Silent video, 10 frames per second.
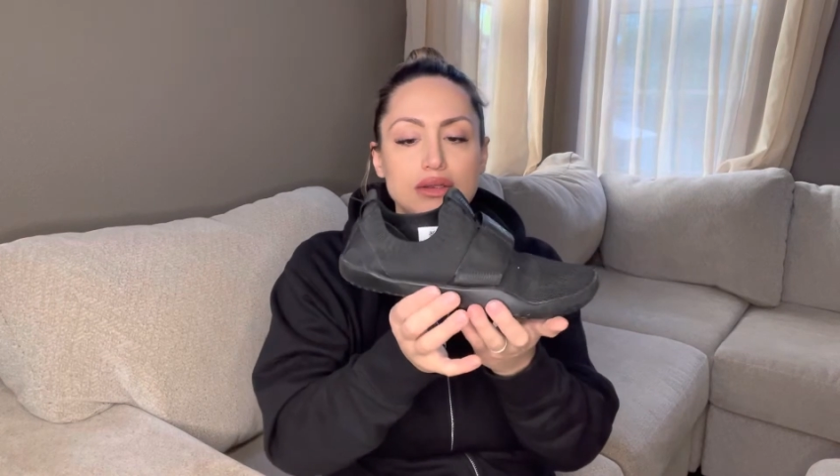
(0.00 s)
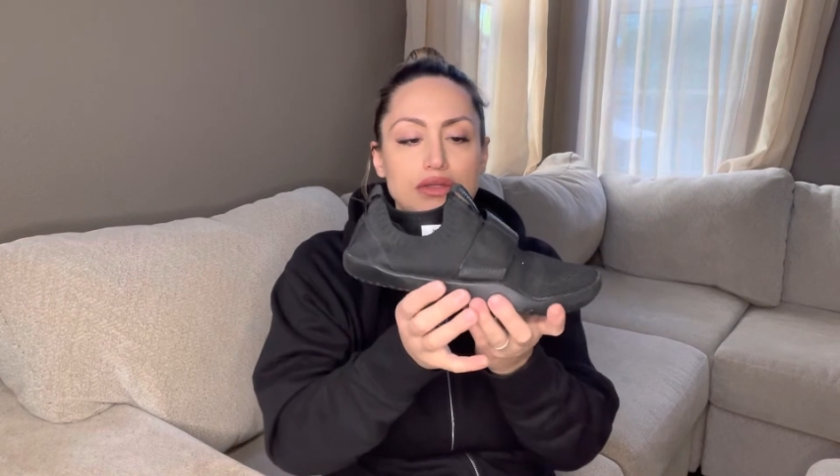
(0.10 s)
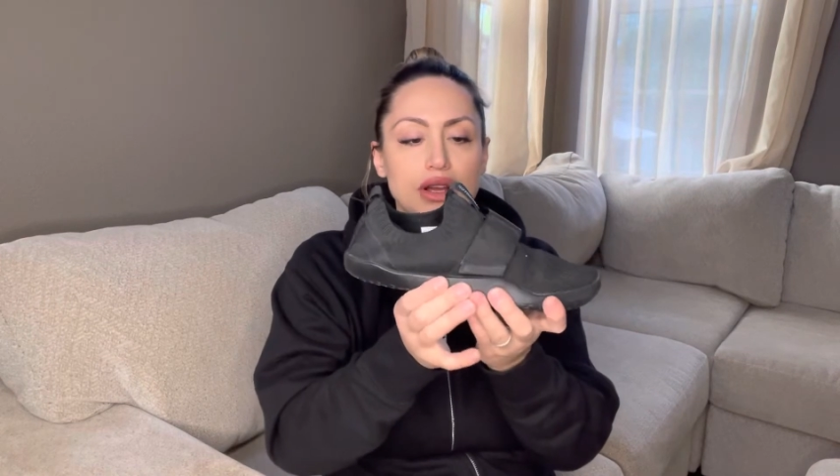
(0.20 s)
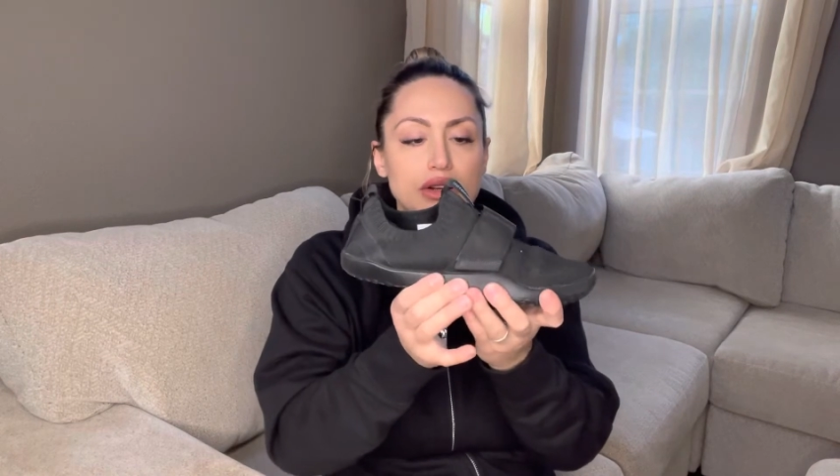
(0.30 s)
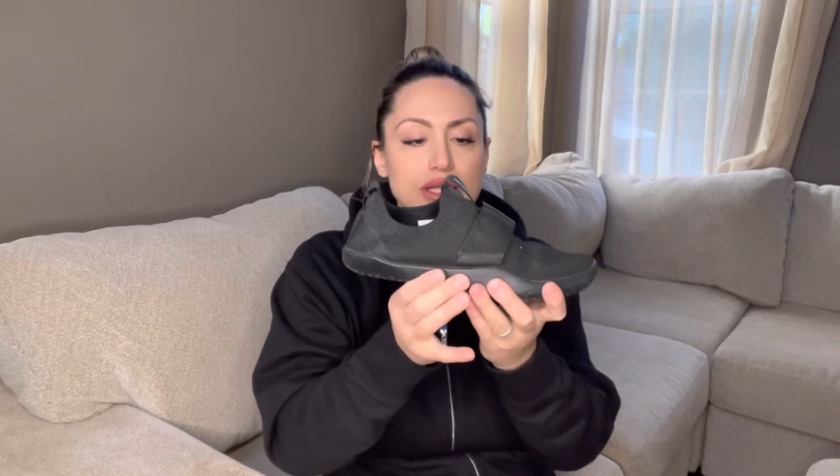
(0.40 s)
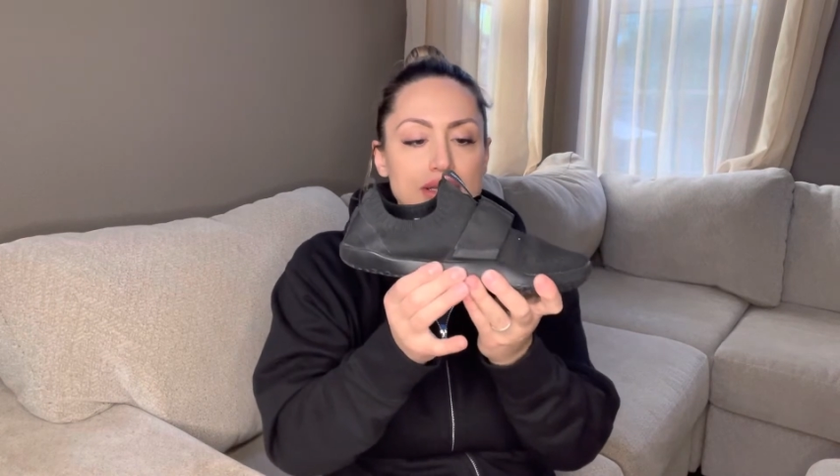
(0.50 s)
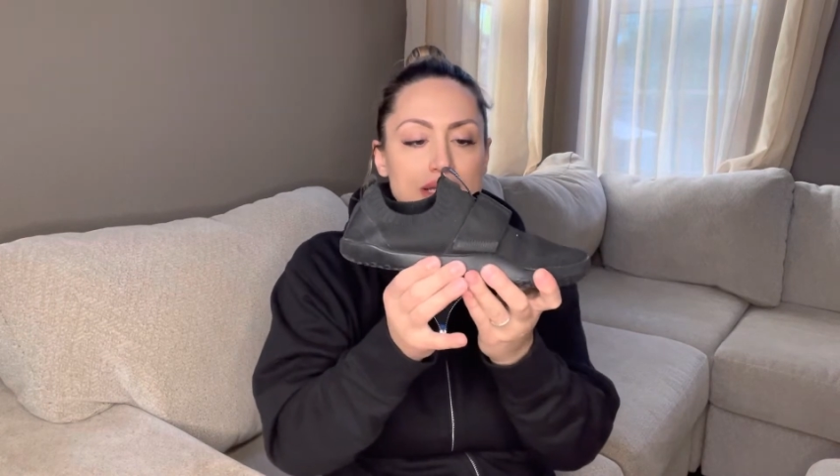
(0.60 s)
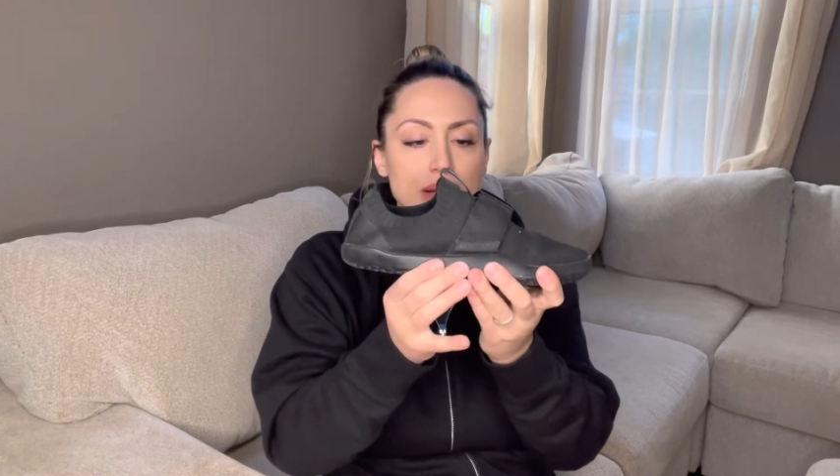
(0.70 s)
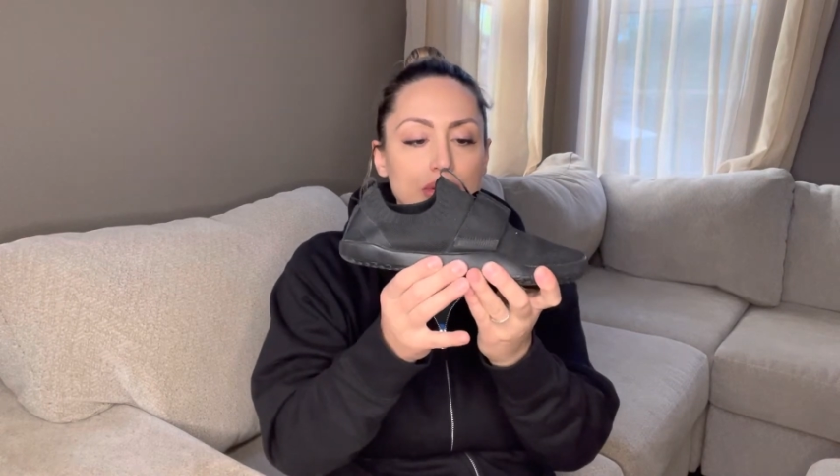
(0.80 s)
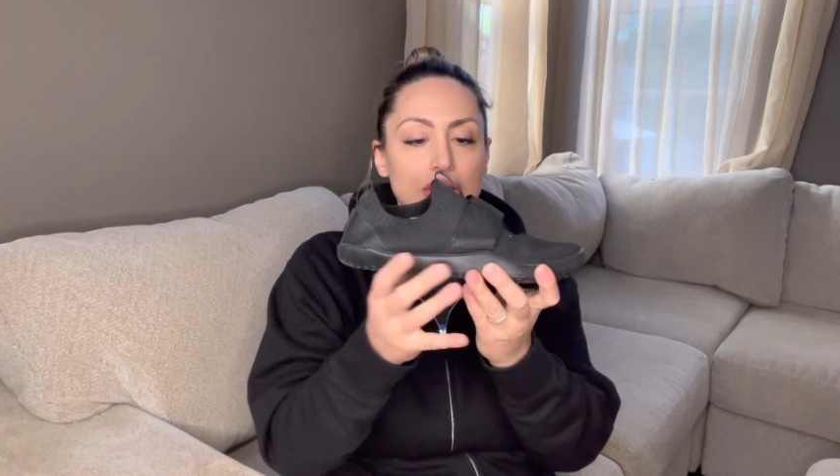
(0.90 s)
very
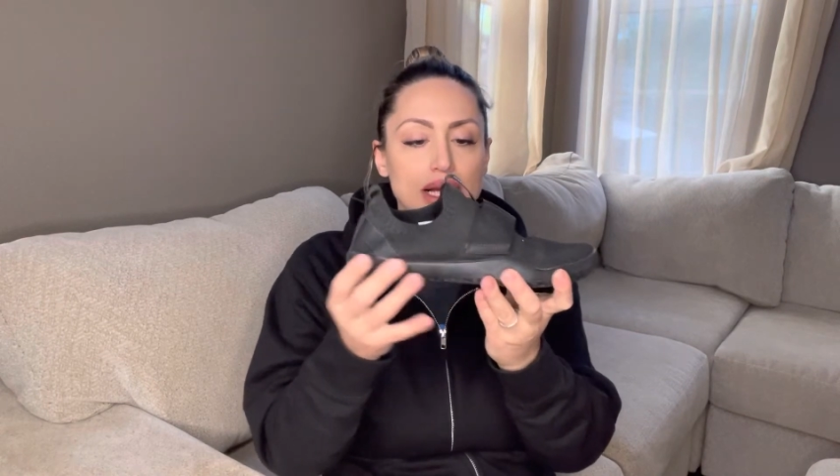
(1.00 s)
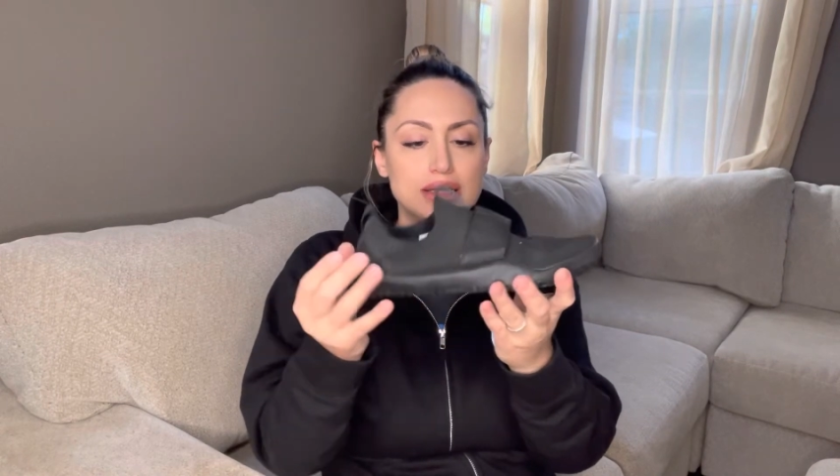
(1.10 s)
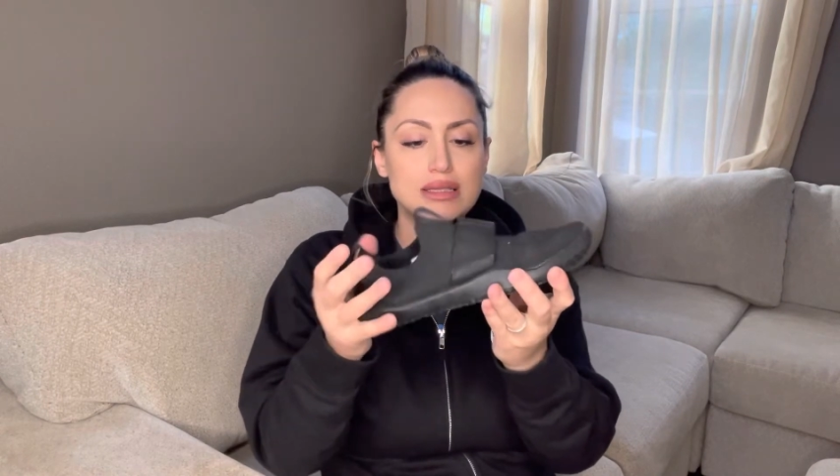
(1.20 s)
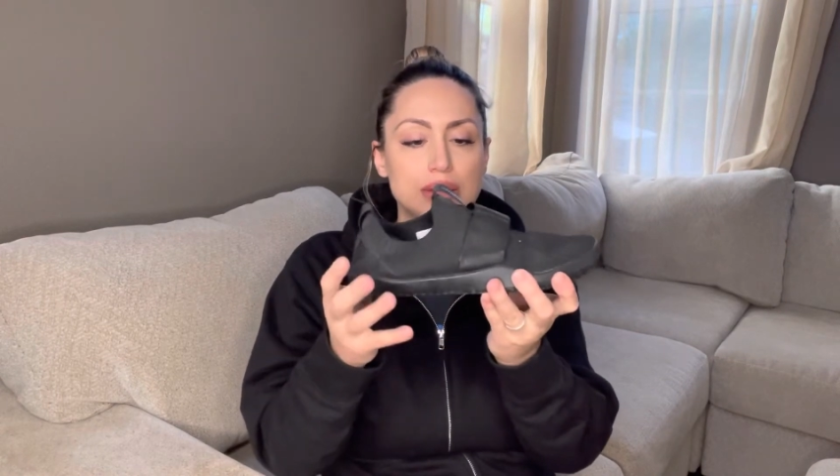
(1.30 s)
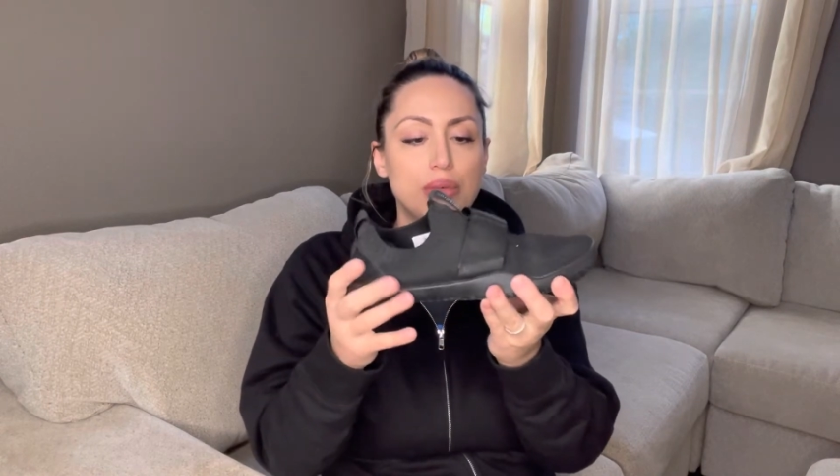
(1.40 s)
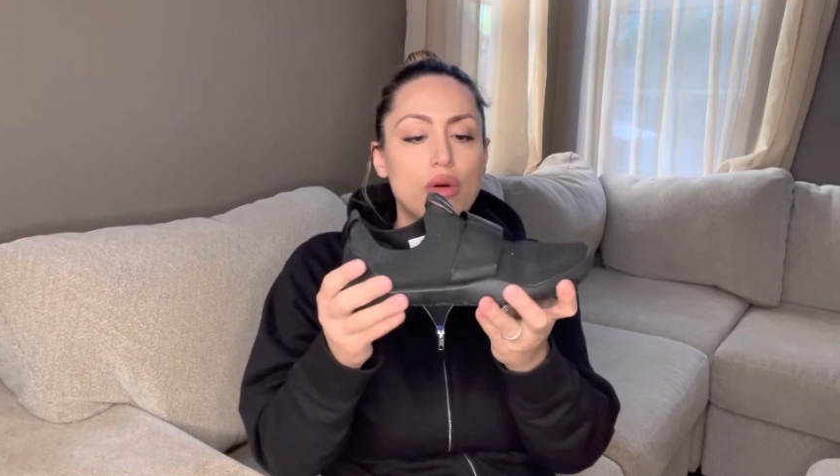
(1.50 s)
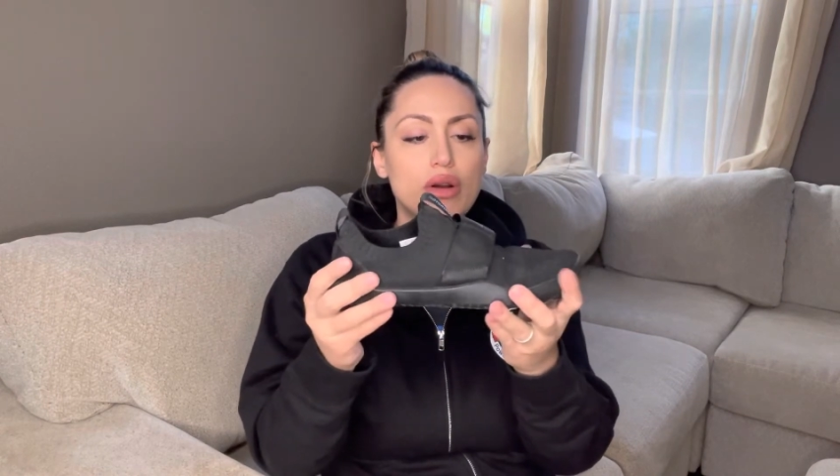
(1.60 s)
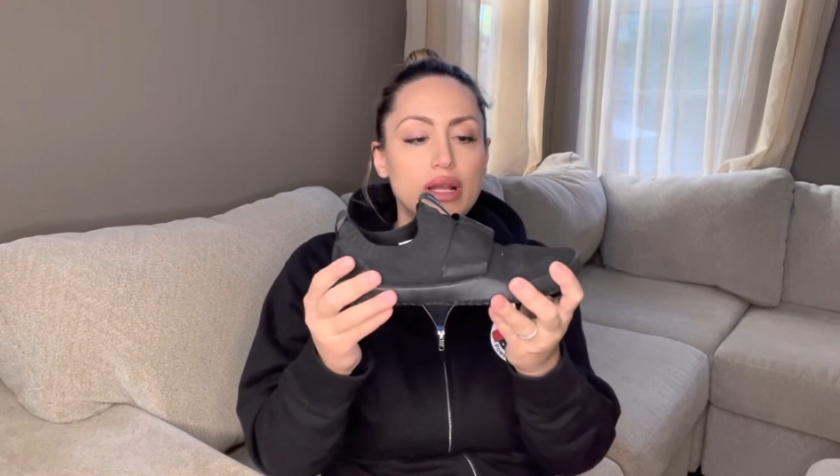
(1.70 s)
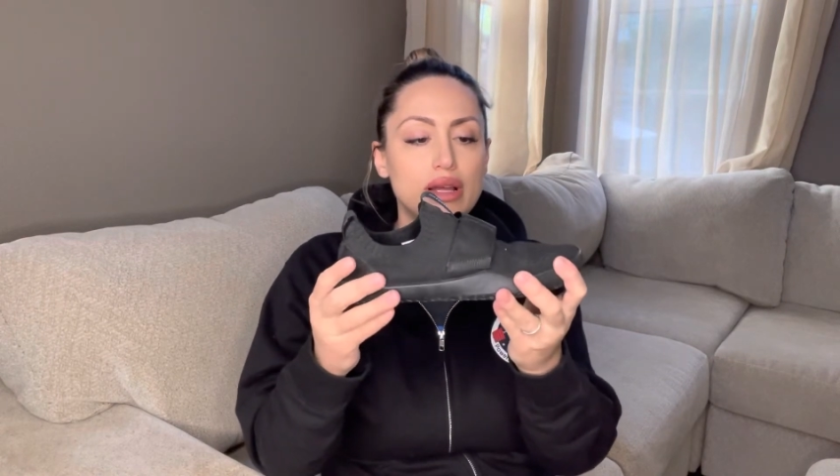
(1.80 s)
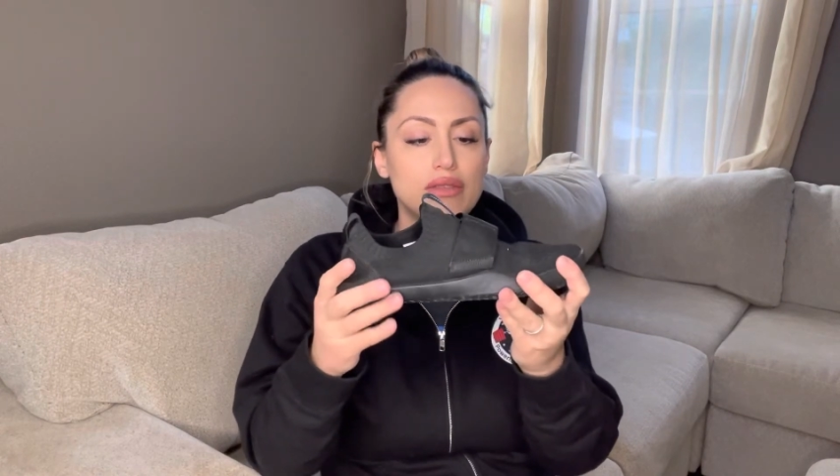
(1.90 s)
stable and
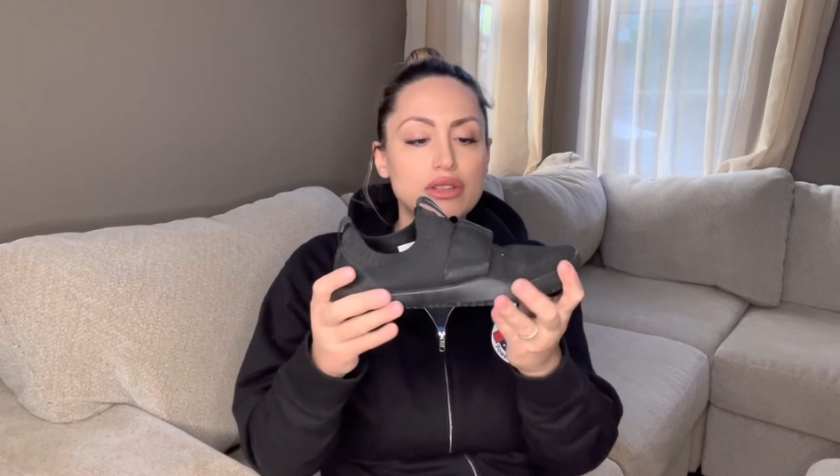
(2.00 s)
supportive.